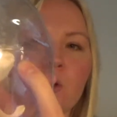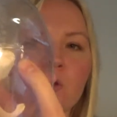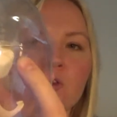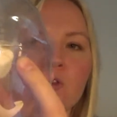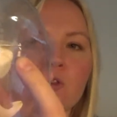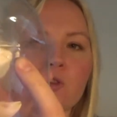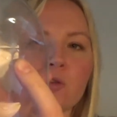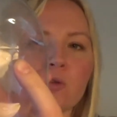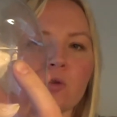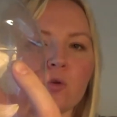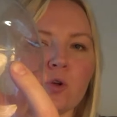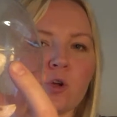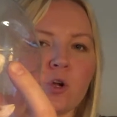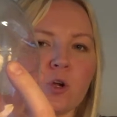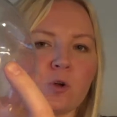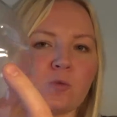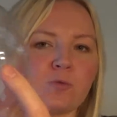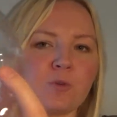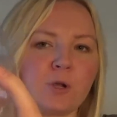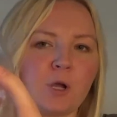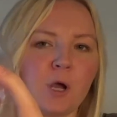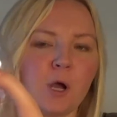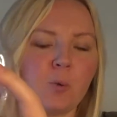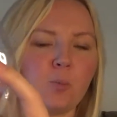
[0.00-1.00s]
to
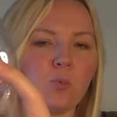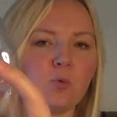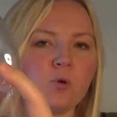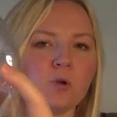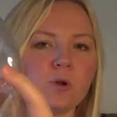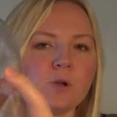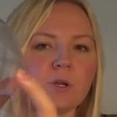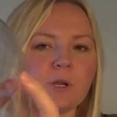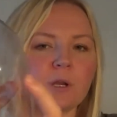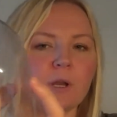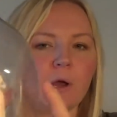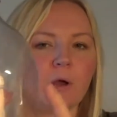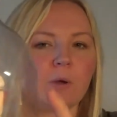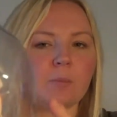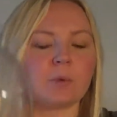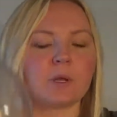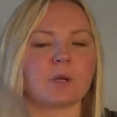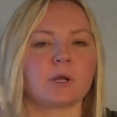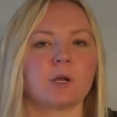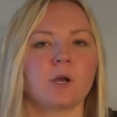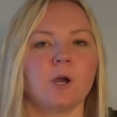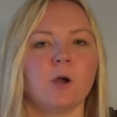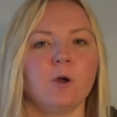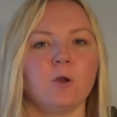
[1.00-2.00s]
curving upward, and now I'm
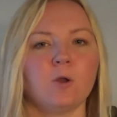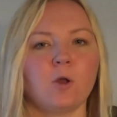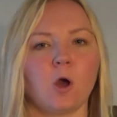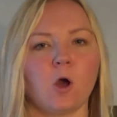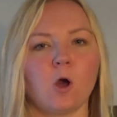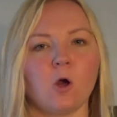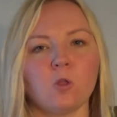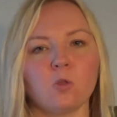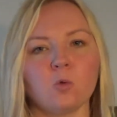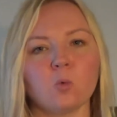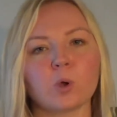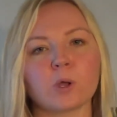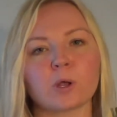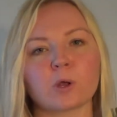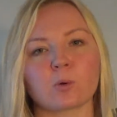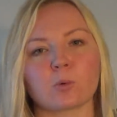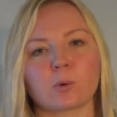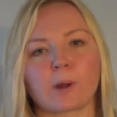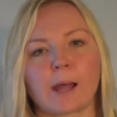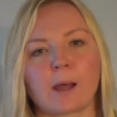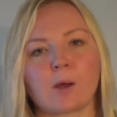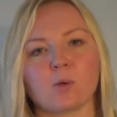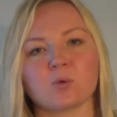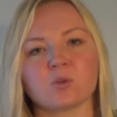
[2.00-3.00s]
going to cut all the way
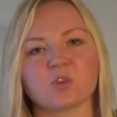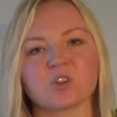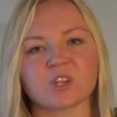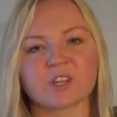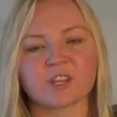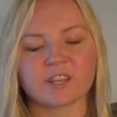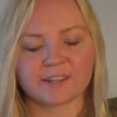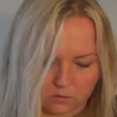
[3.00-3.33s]
around,